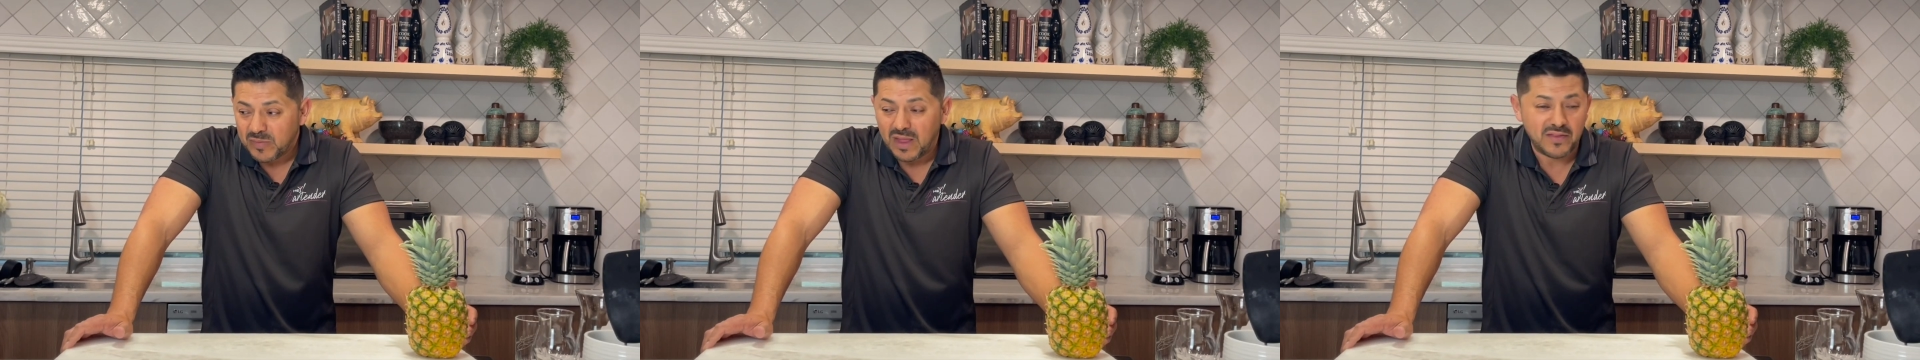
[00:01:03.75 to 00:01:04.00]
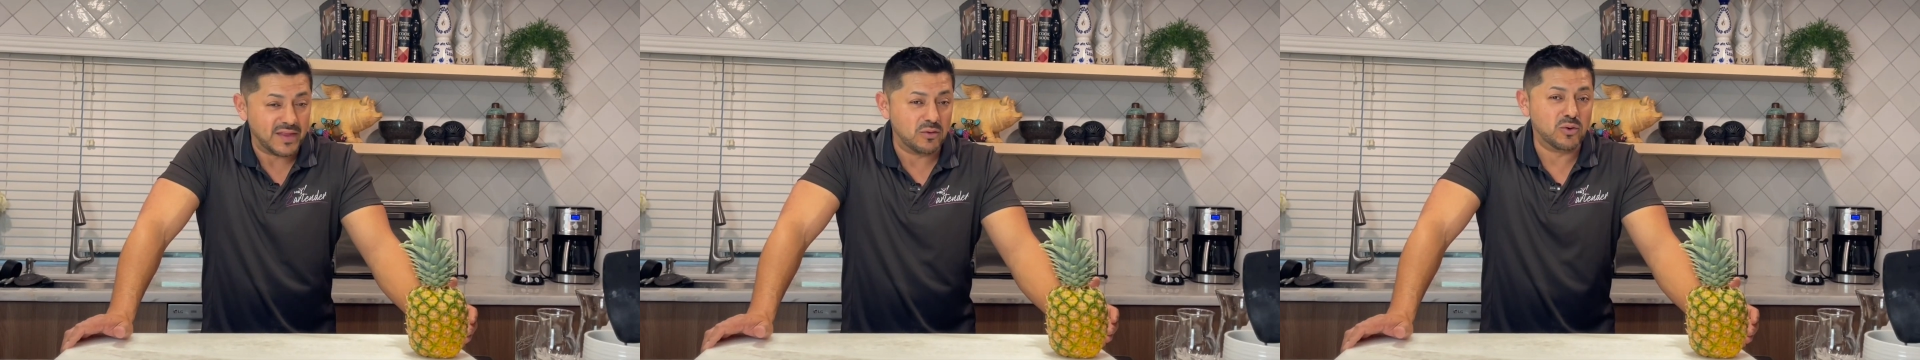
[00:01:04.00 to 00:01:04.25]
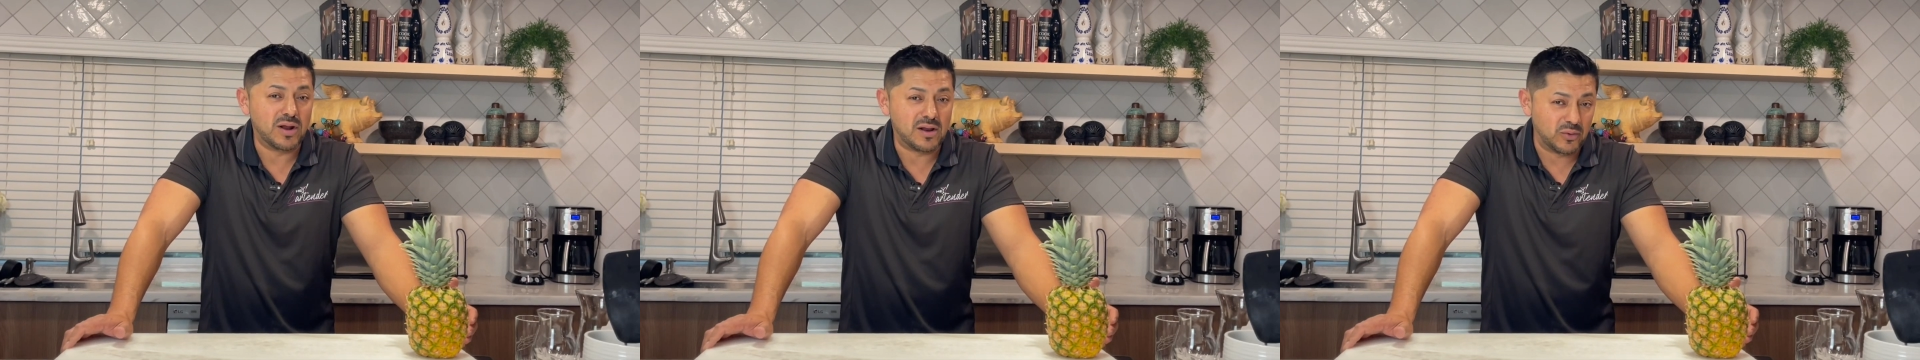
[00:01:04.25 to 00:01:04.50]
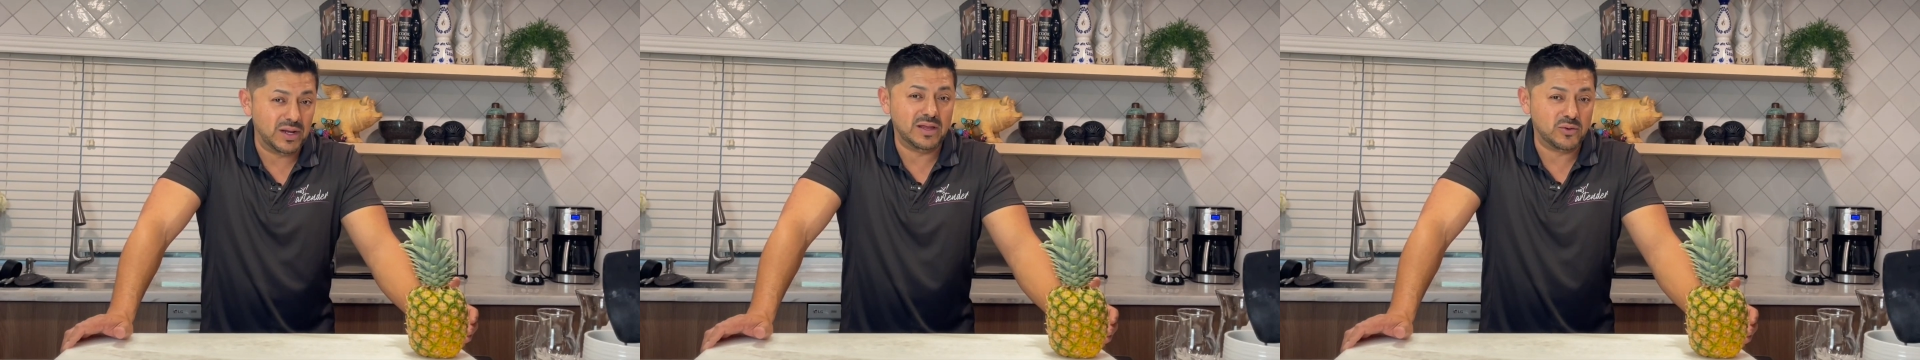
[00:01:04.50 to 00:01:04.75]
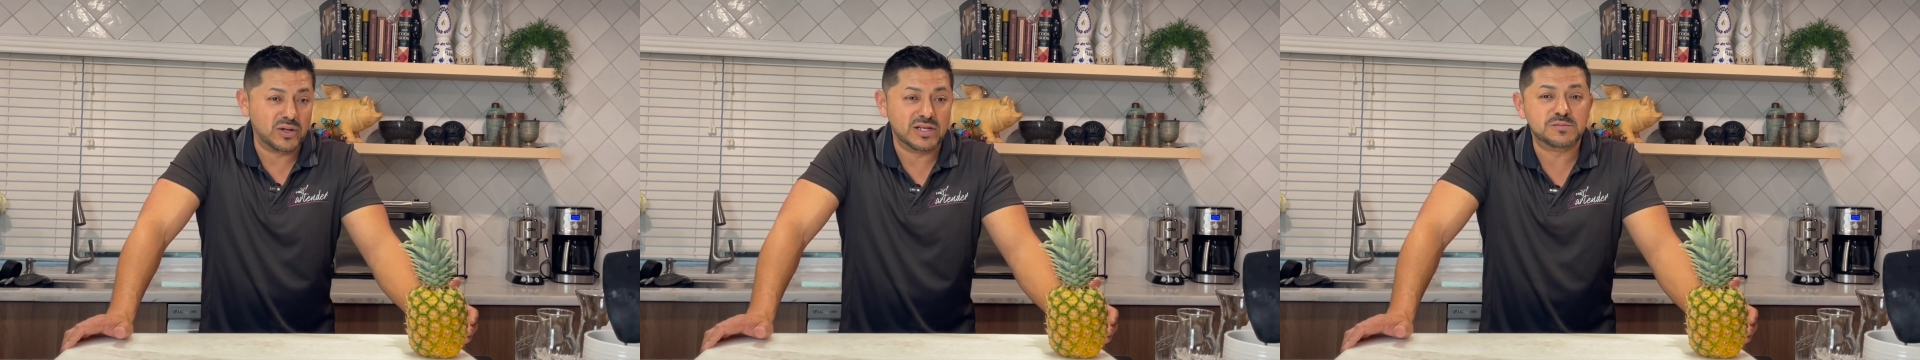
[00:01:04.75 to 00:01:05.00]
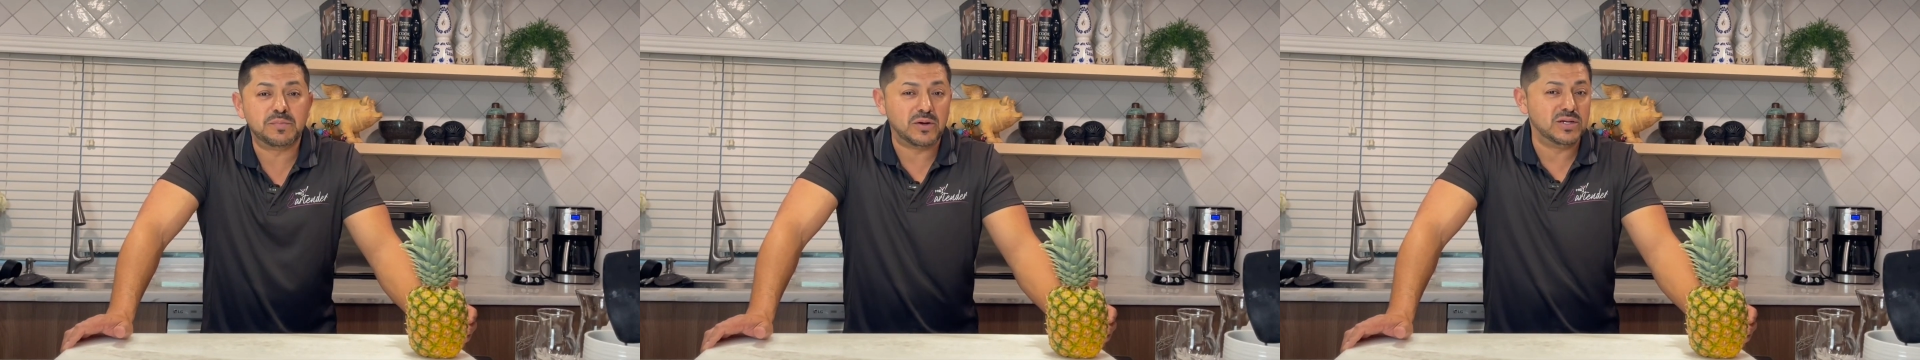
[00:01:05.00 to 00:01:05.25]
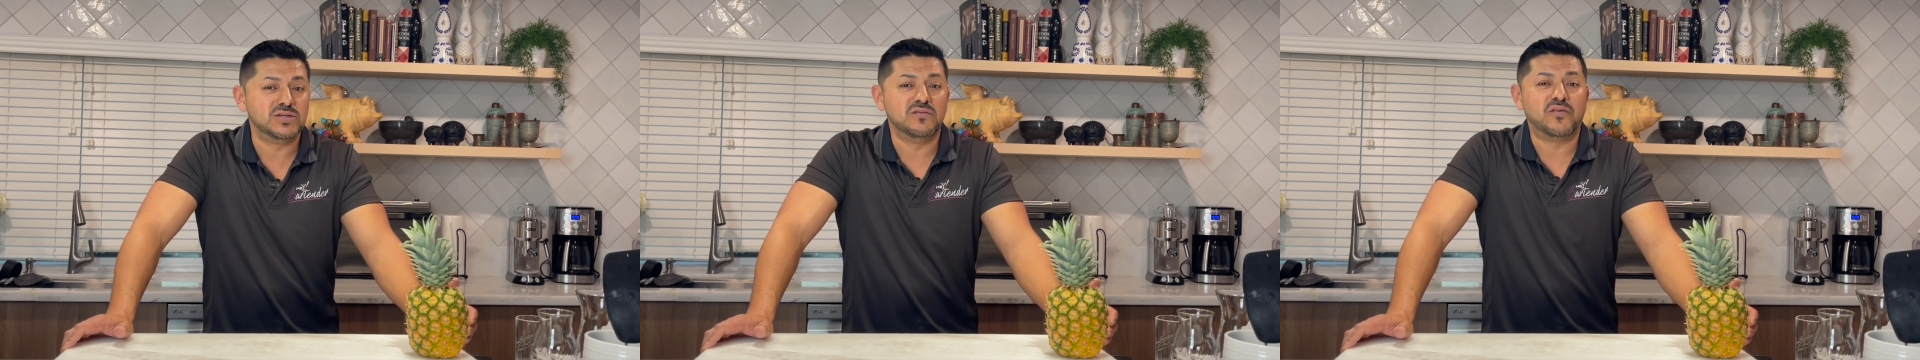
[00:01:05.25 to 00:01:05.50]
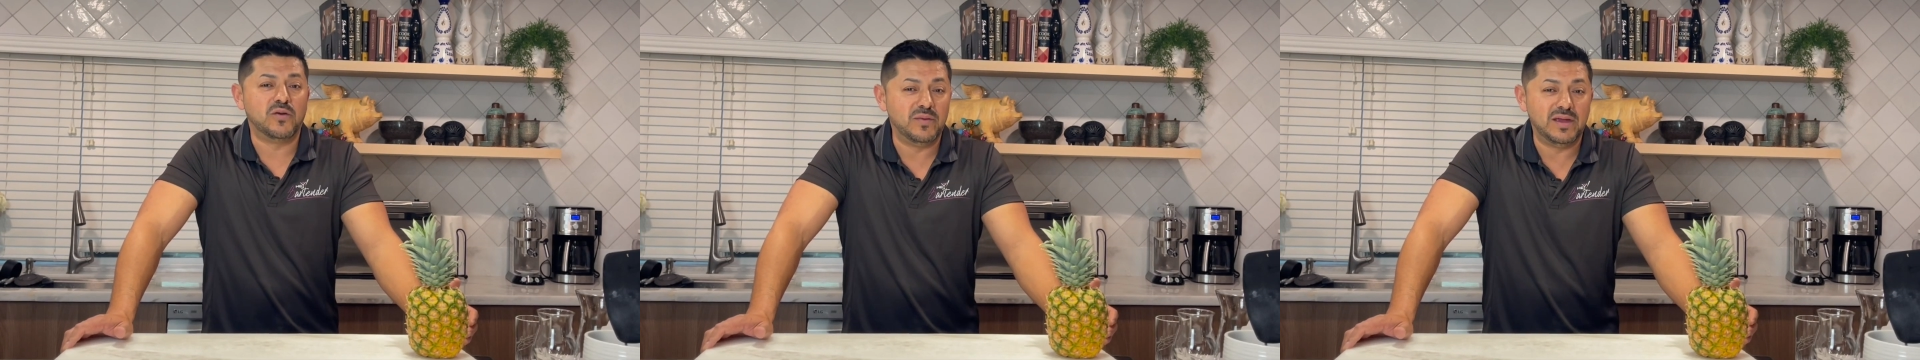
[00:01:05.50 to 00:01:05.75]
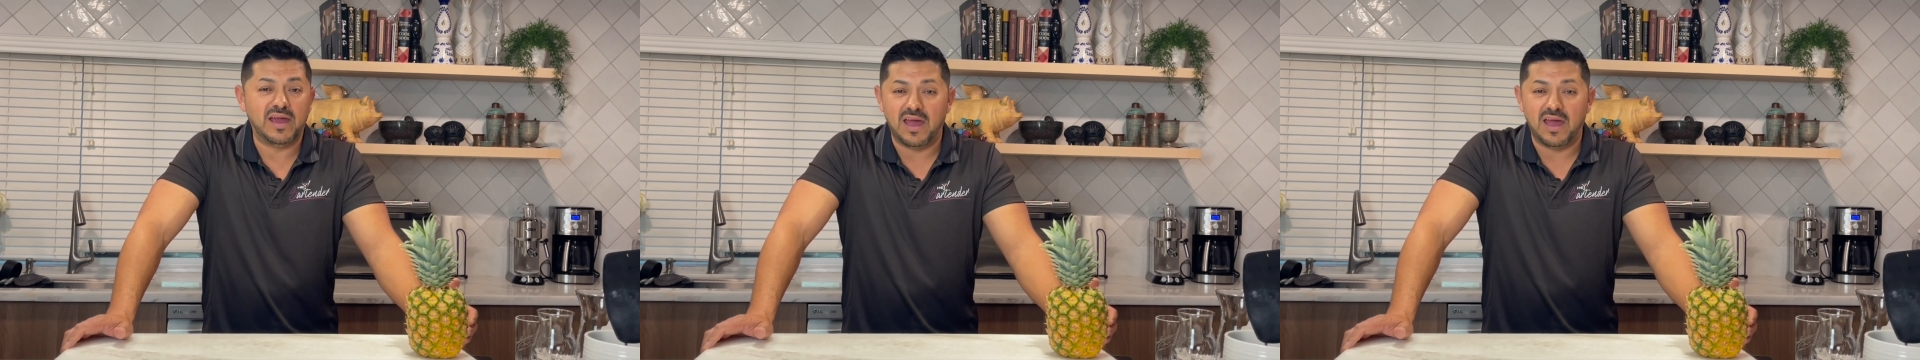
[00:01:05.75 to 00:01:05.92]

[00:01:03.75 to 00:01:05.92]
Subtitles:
they were a really good inspiration for me